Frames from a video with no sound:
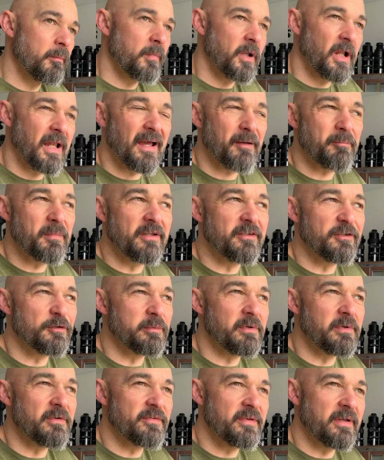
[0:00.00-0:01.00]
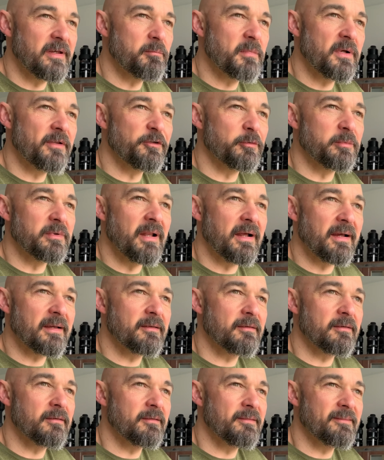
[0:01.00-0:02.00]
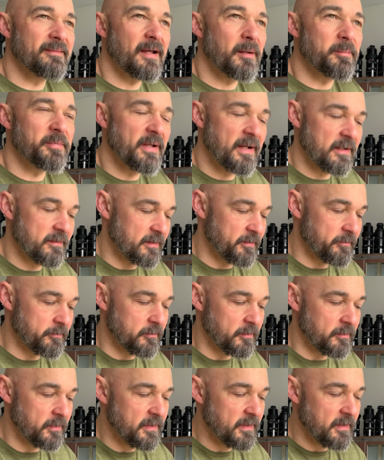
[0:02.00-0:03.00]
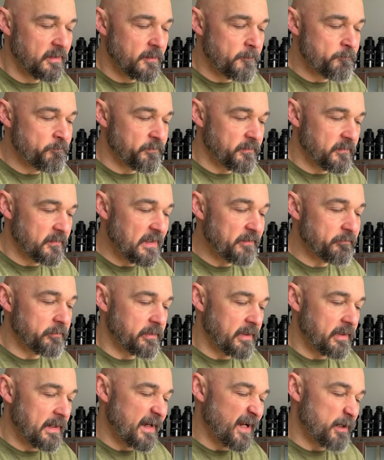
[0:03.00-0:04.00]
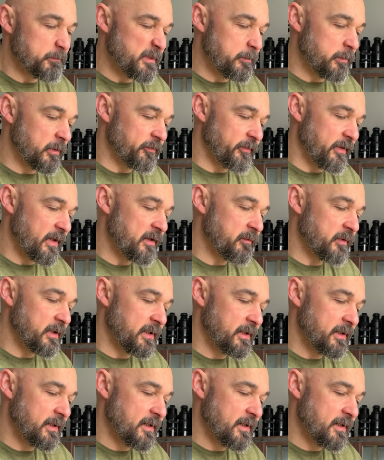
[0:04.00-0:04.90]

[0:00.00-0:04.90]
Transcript: like meant to be, they're meant to be like step down, I don't know. That's what the Leica people say anyway.